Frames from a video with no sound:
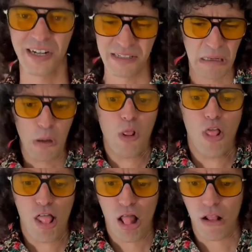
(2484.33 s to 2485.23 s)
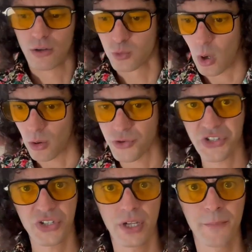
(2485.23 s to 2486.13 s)
It's like,
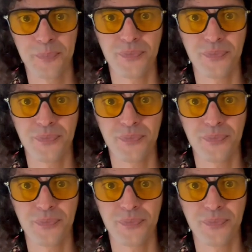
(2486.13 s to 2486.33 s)
gross.